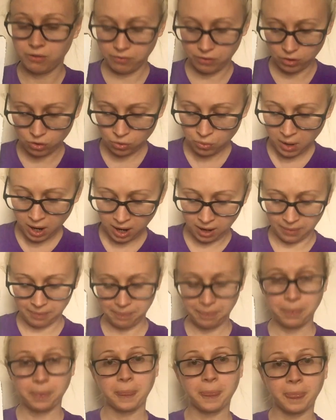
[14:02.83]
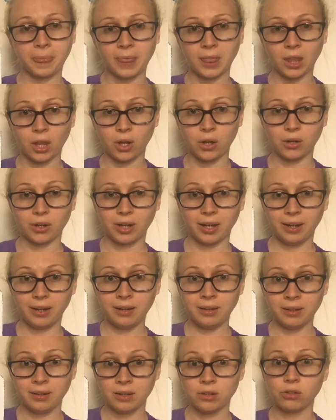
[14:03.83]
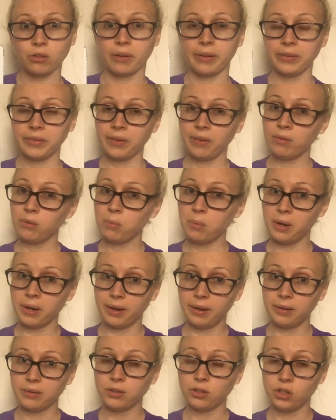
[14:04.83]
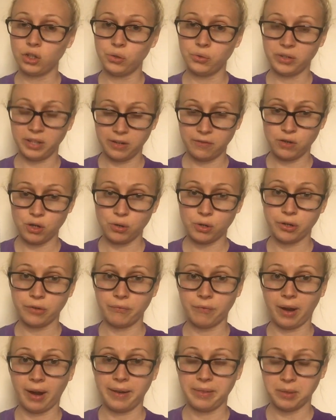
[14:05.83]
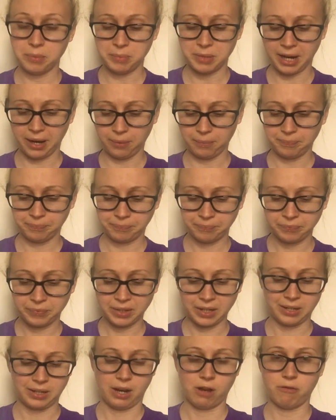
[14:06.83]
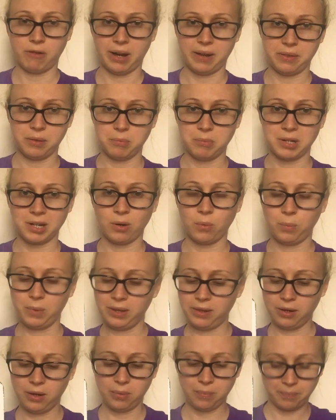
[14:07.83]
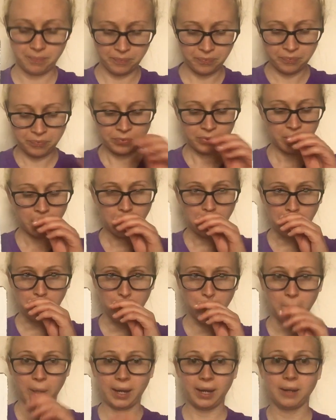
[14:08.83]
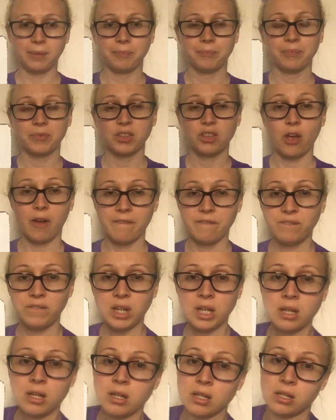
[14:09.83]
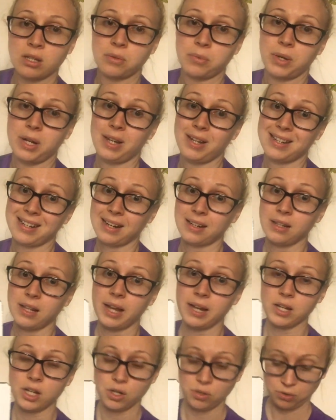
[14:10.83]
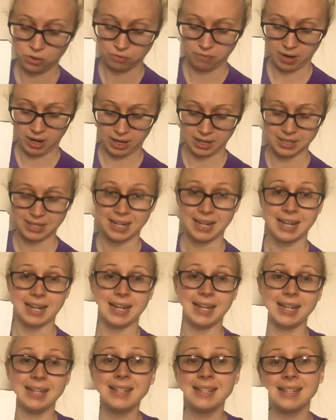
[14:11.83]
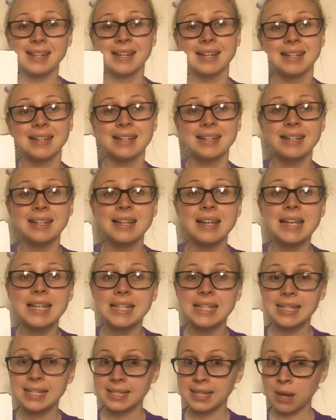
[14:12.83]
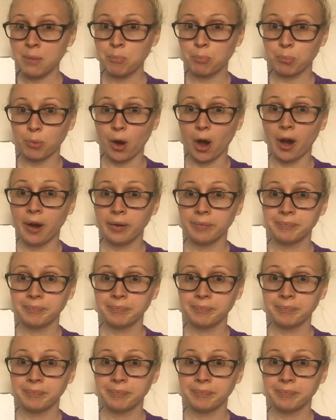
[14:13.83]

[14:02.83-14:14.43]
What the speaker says: of the schwa. Okay? So I'll say the word and you see if you can write them down. And I'll write them down with you. Okay. The first word I'd like you to write is zebra.